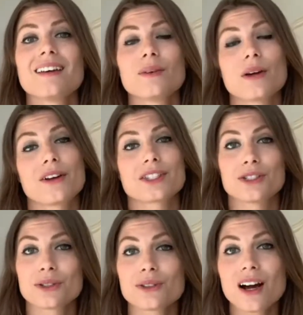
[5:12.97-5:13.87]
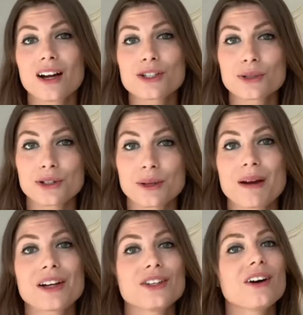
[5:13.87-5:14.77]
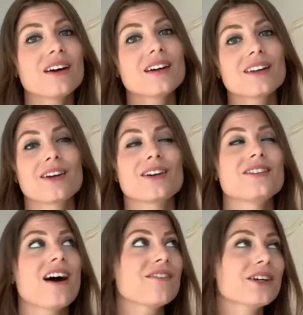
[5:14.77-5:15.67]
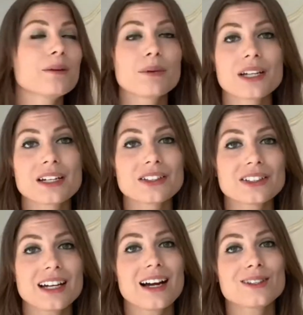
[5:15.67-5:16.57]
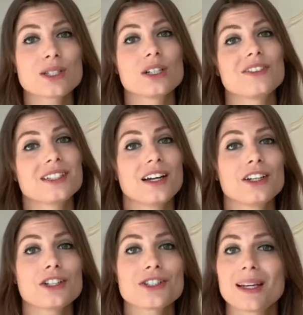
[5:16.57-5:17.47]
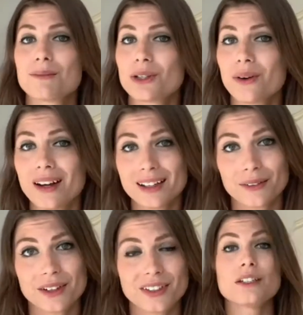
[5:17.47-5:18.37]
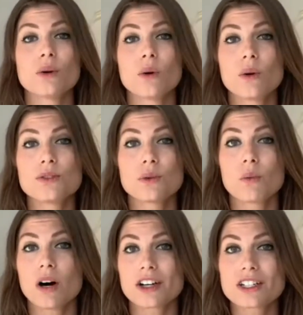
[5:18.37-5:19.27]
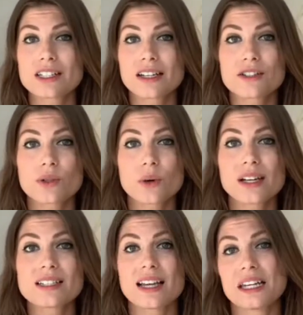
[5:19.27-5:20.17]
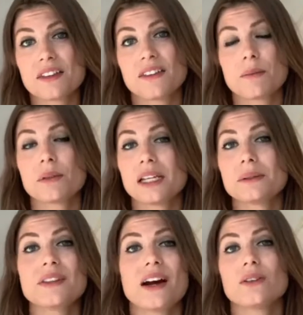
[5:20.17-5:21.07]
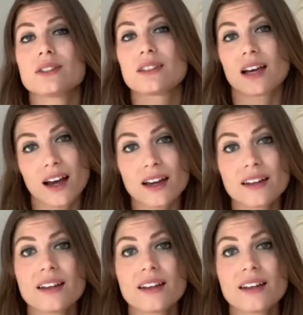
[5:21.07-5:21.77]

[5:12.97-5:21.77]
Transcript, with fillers: Whether it's in your garage or in your backyard, they're not very pretty to look at, so if it's not in good shape, go ahead and get rid of it. Old water stand toys, anything they play with outside,